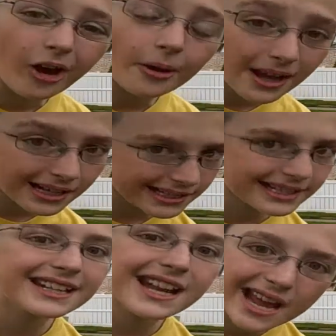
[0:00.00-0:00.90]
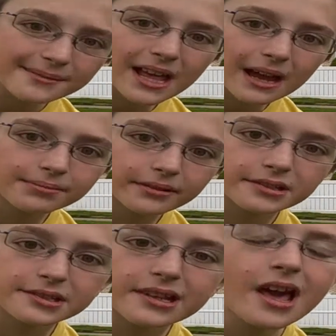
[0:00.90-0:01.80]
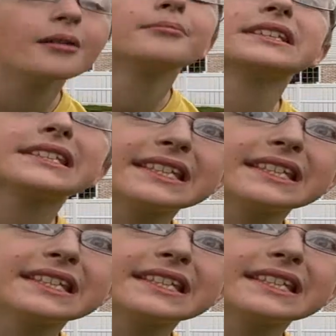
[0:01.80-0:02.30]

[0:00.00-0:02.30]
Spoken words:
Now, I'm not going to name that person, but